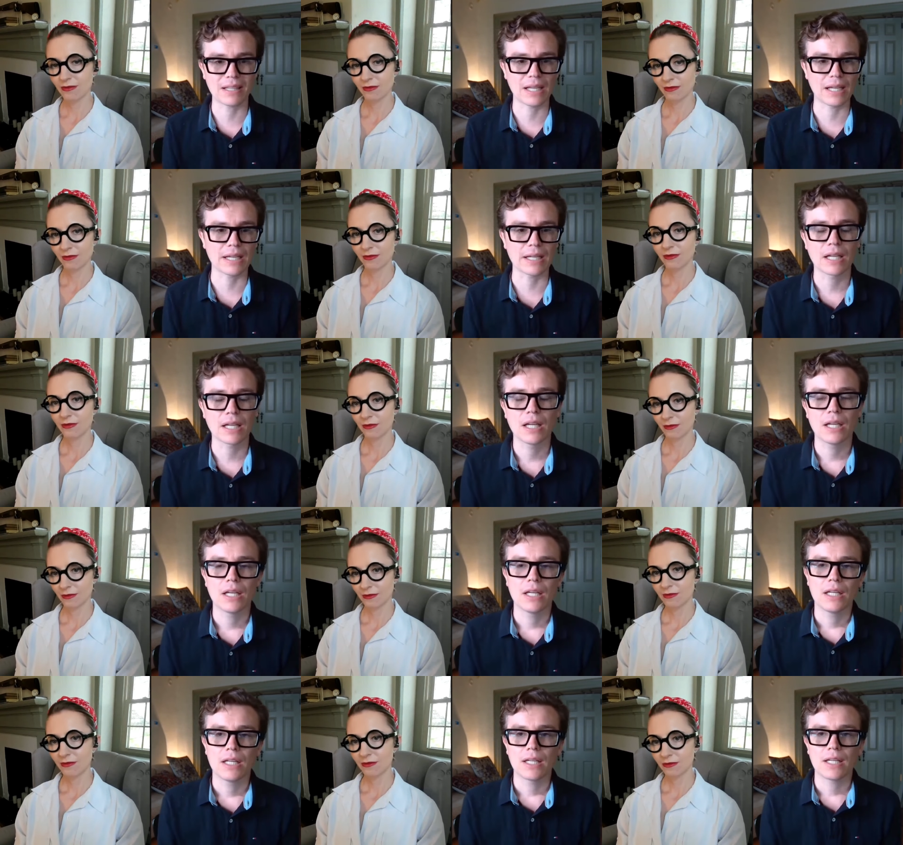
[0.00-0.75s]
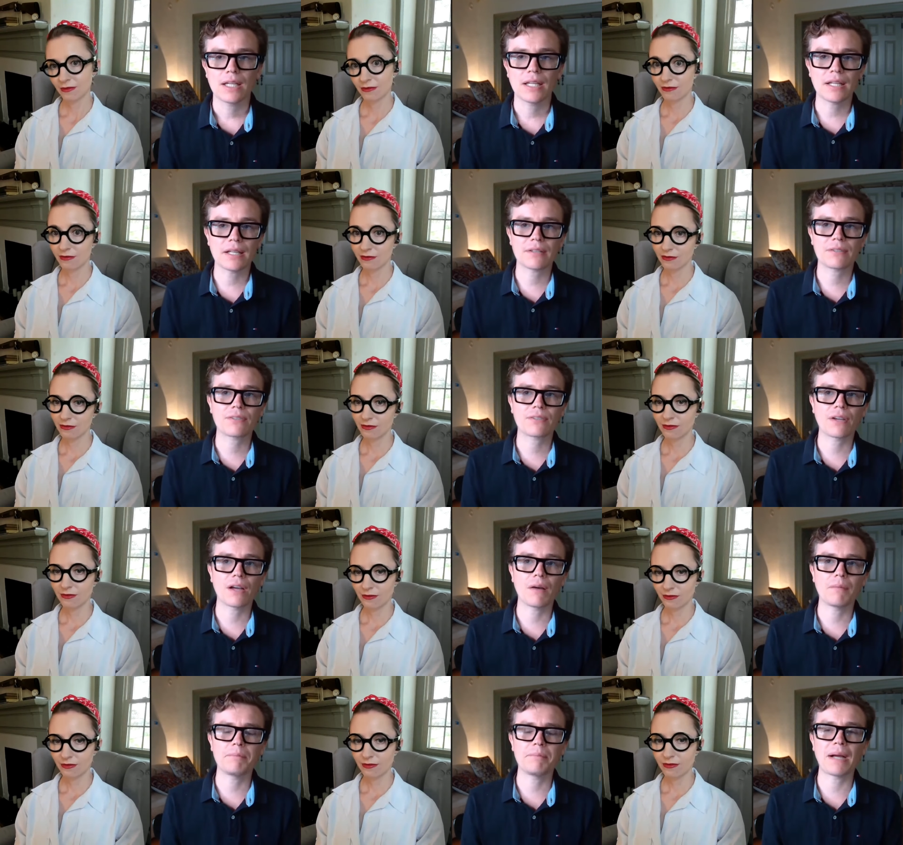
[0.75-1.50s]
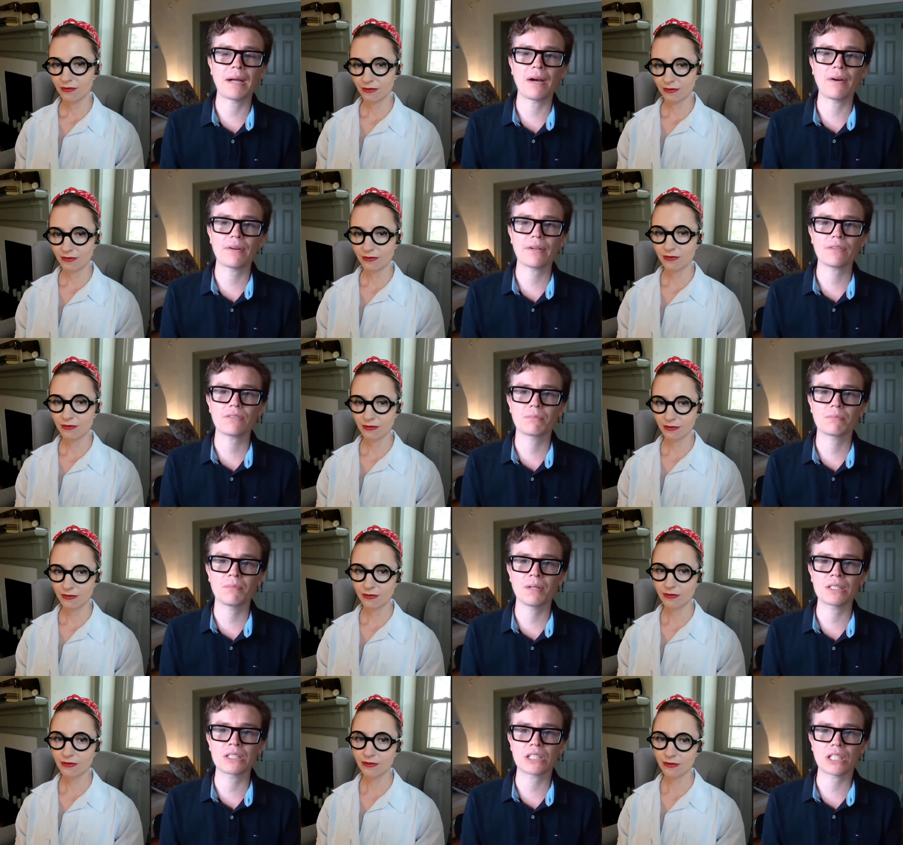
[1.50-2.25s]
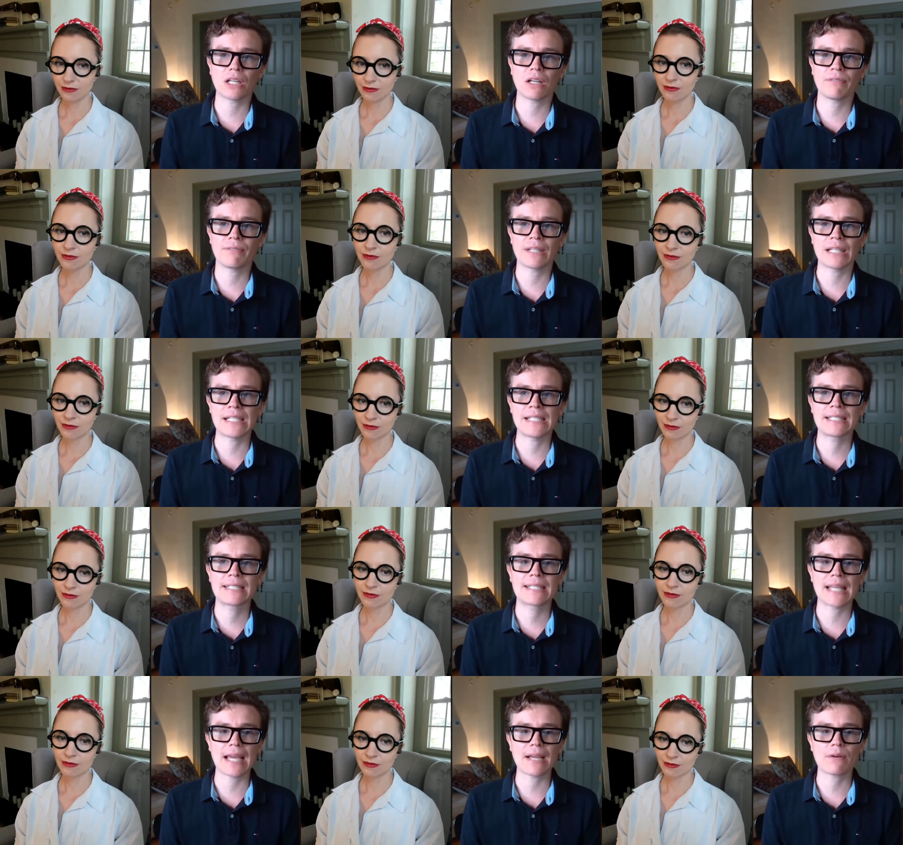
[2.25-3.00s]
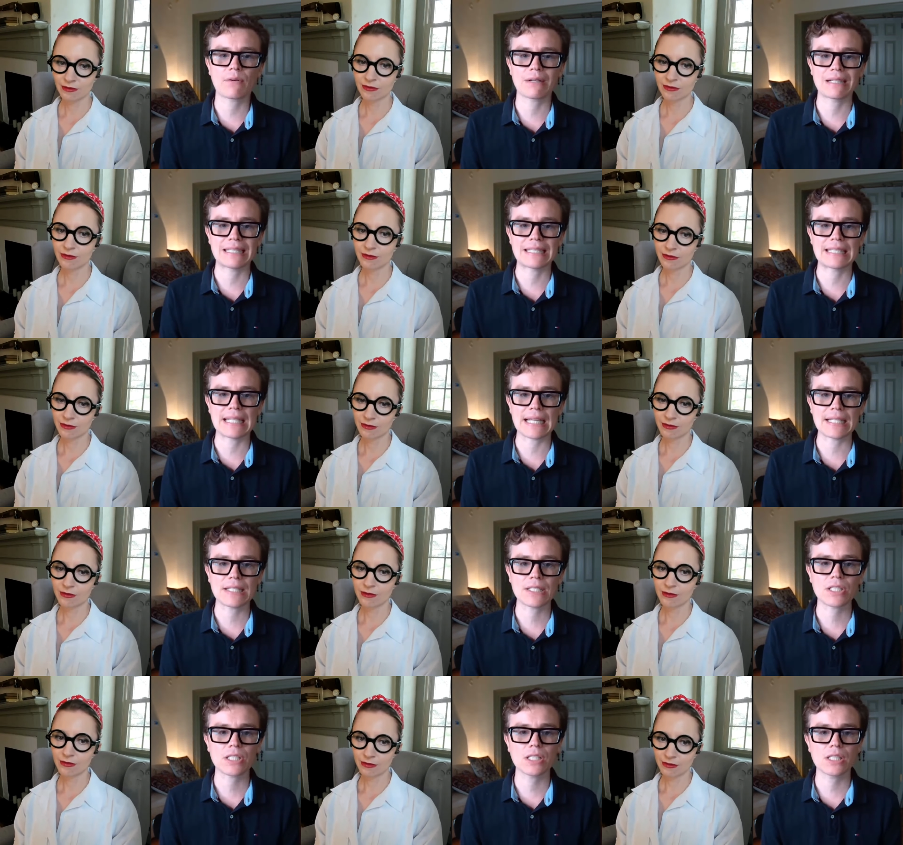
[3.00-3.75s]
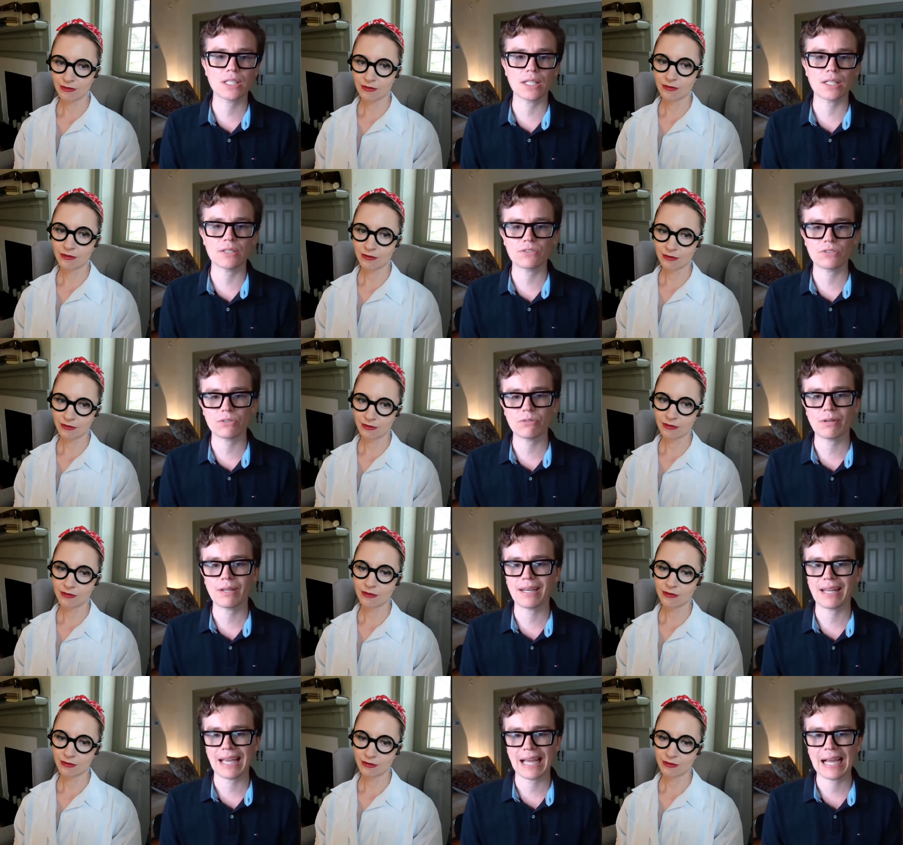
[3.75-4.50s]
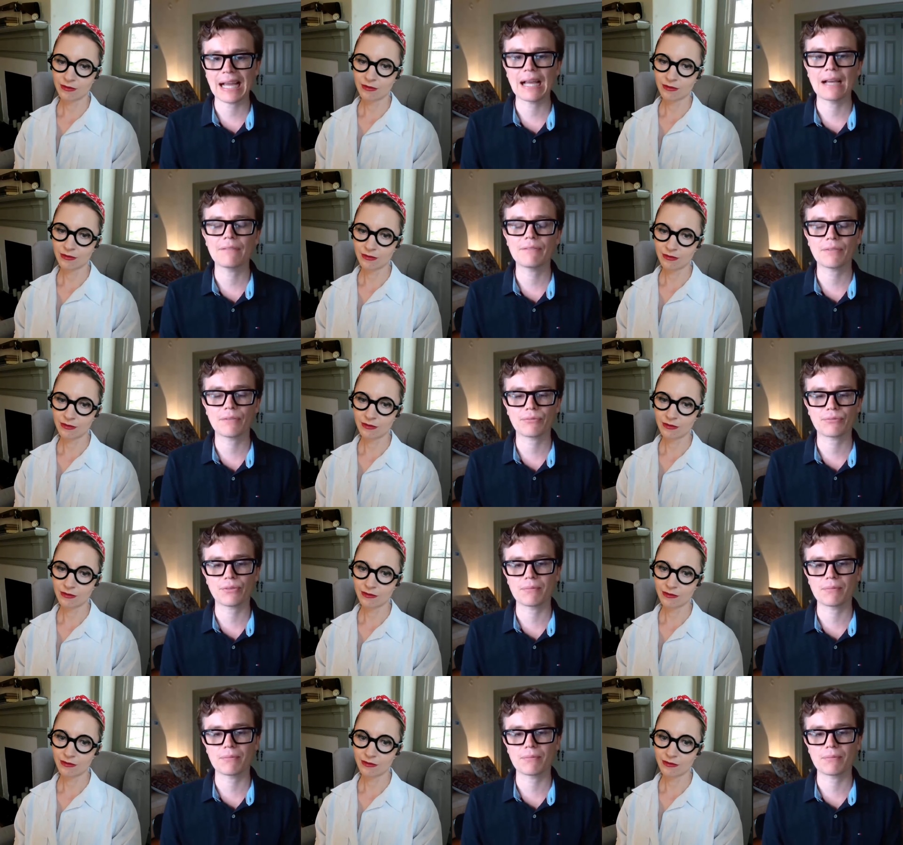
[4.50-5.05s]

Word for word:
Speaker 1: Like, it's about as much of a degradation as you can have